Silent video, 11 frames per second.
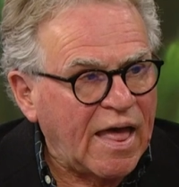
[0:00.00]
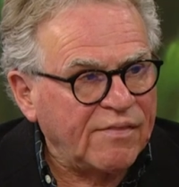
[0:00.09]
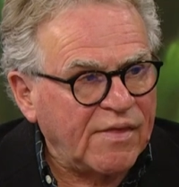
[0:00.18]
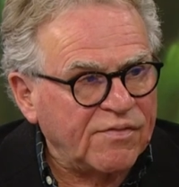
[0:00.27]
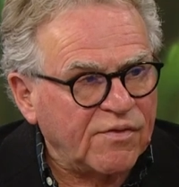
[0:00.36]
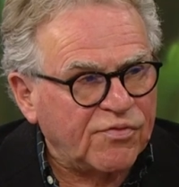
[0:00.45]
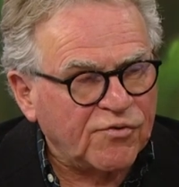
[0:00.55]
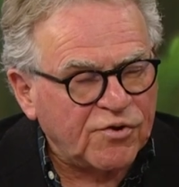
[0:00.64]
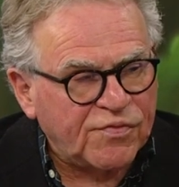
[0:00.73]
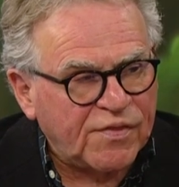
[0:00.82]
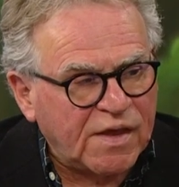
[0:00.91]
And then the
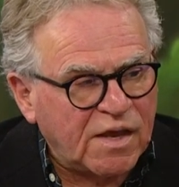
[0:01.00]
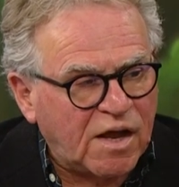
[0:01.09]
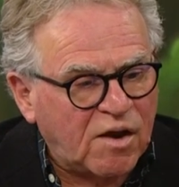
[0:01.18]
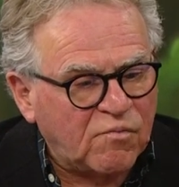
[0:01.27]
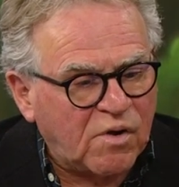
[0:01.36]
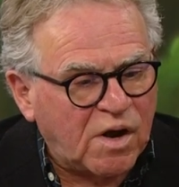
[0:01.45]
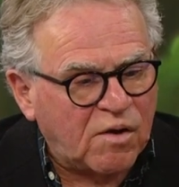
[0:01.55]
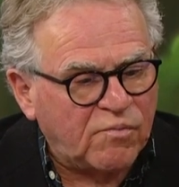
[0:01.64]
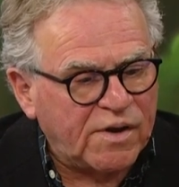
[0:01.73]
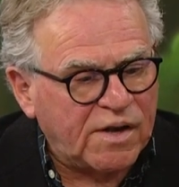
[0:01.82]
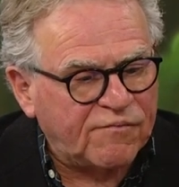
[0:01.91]
third thing, a, a
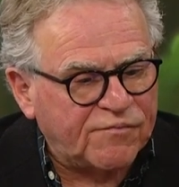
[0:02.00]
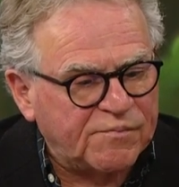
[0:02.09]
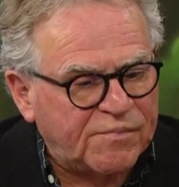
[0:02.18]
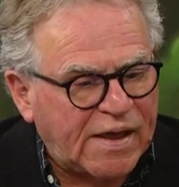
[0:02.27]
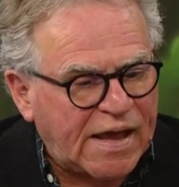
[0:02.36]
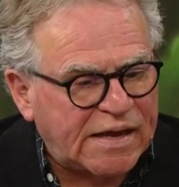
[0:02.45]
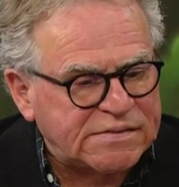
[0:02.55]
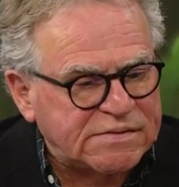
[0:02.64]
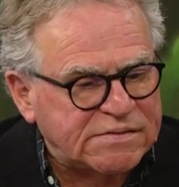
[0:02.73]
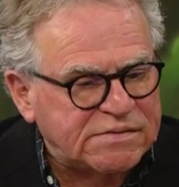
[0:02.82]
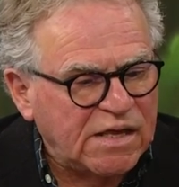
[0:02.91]
relief from
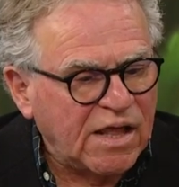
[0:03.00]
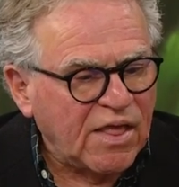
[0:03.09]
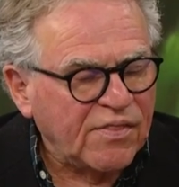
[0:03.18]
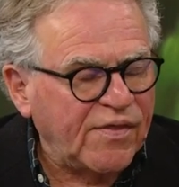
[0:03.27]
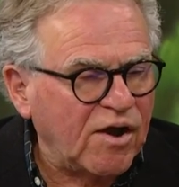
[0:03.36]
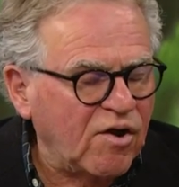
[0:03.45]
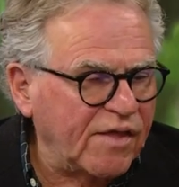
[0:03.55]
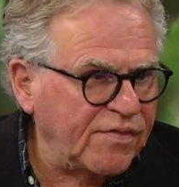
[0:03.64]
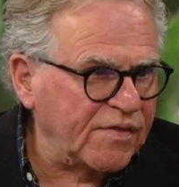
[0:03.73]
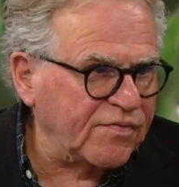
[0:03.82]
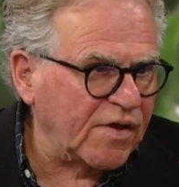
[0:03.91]
taxes. There, I
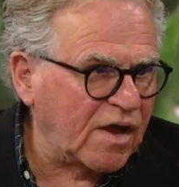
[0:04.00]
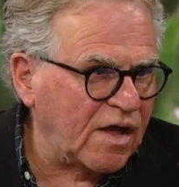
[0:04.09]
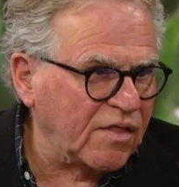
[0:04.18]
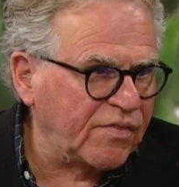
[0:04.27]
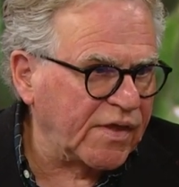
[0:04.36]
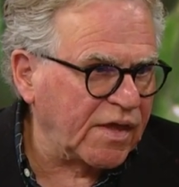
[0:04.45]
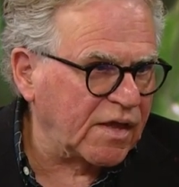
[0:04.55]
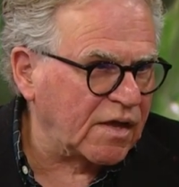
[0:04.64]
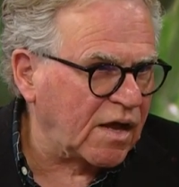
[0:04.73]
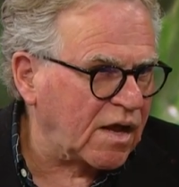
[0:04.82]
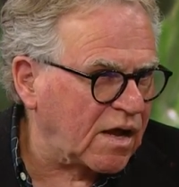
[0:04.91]
think the uh, the
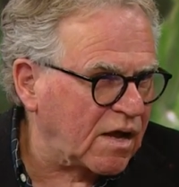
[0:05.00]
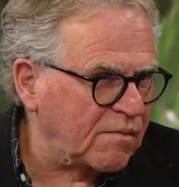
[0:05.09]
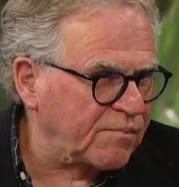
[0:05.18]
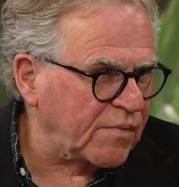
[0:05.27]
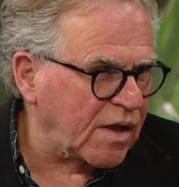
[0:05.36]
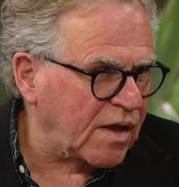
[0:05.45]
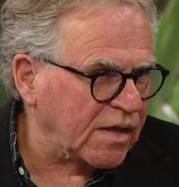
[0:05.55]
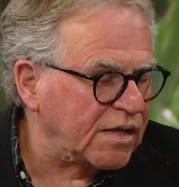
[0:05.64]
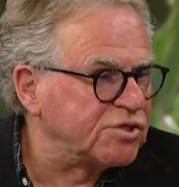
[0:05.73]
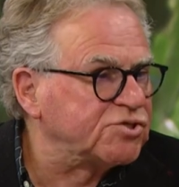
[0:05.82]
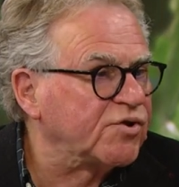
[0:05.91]
um, uh,
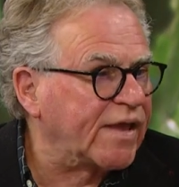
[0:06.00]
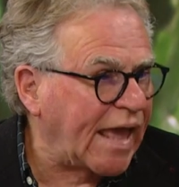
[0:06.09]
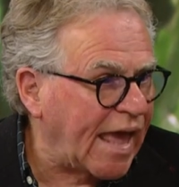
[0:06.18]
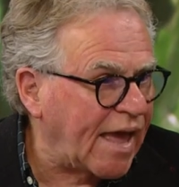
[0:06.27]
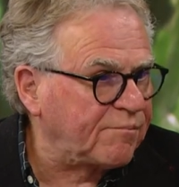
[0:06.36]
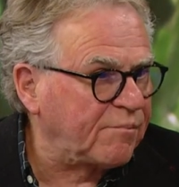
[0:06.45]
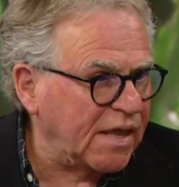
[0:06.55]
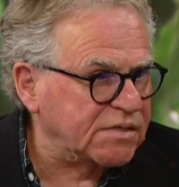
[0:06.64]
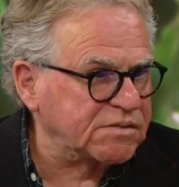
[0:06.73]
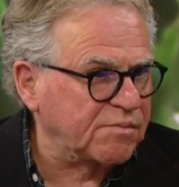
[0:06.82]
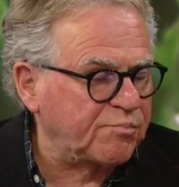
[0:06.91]
industry can
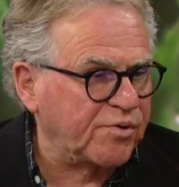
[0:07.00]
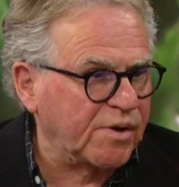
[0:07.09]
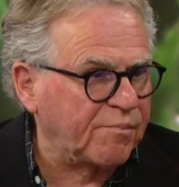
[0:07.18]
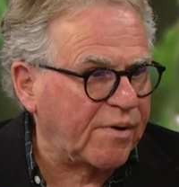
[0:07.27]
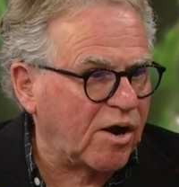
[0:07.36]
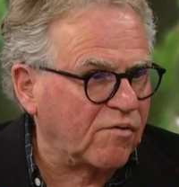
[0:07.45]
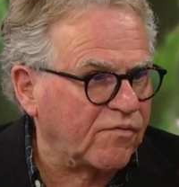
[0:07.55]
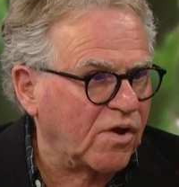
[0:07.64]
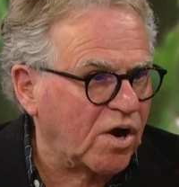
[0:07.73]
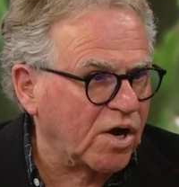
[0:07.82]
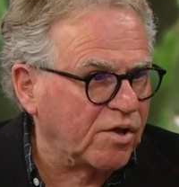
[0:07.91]
make some pretty
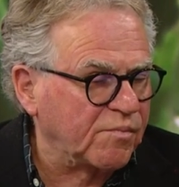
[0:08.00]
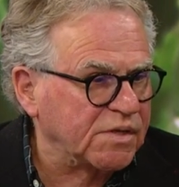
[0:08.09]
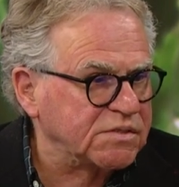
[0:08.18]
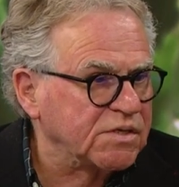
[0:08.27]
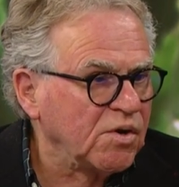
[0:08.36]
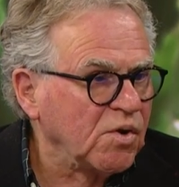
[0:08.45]
powerful arguments